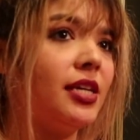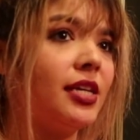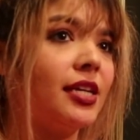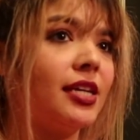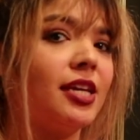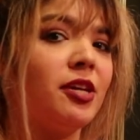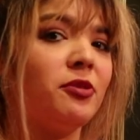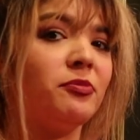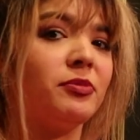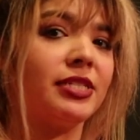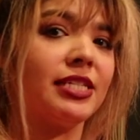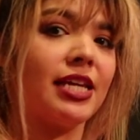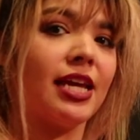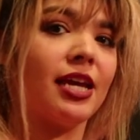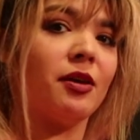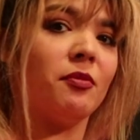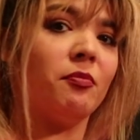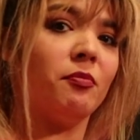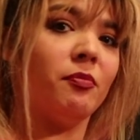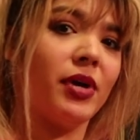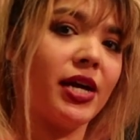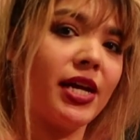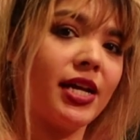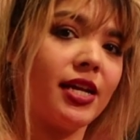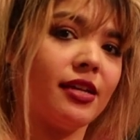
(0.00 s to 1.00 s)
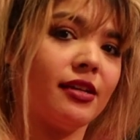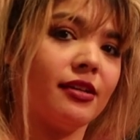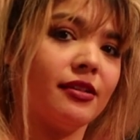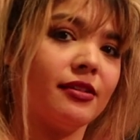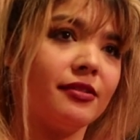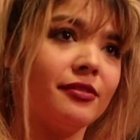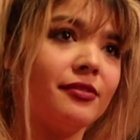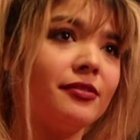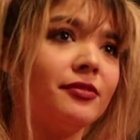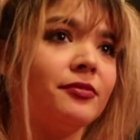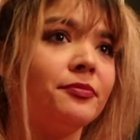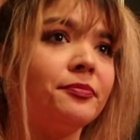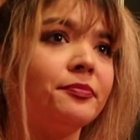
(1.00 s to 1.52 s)
It keeps saying bite.
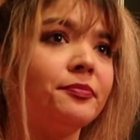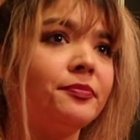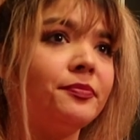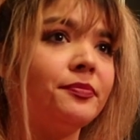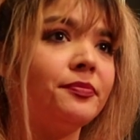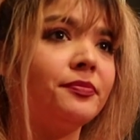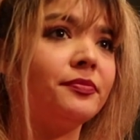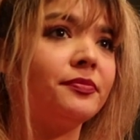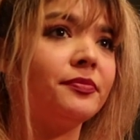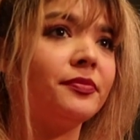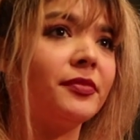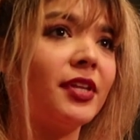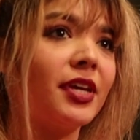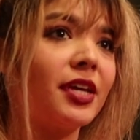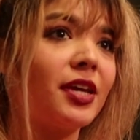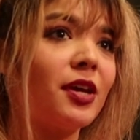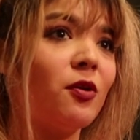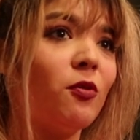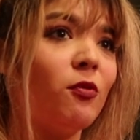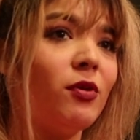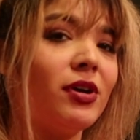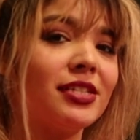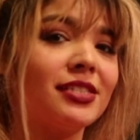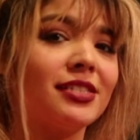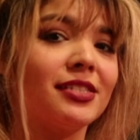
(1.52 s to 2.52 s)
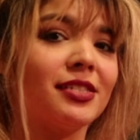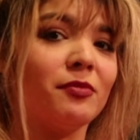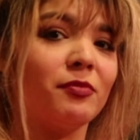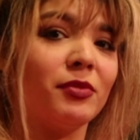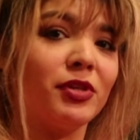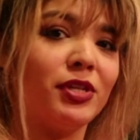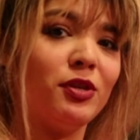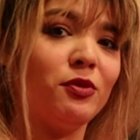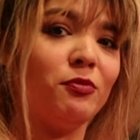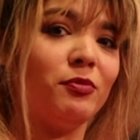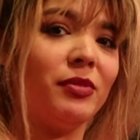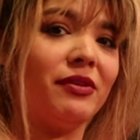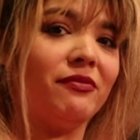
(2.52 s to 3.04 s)
Like it wants some
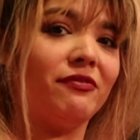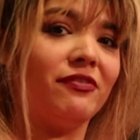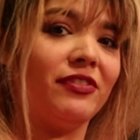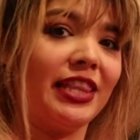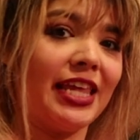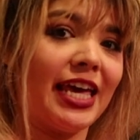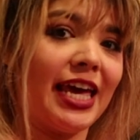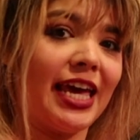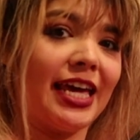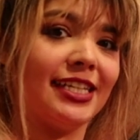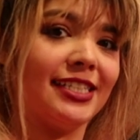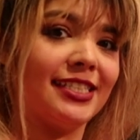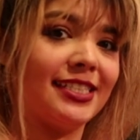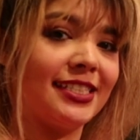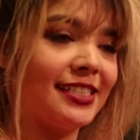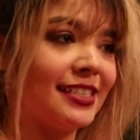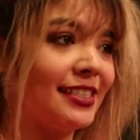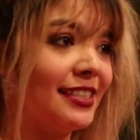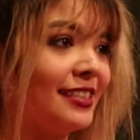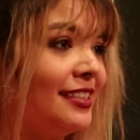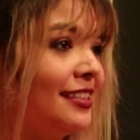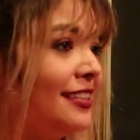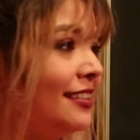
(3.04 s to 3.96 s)
human flesh.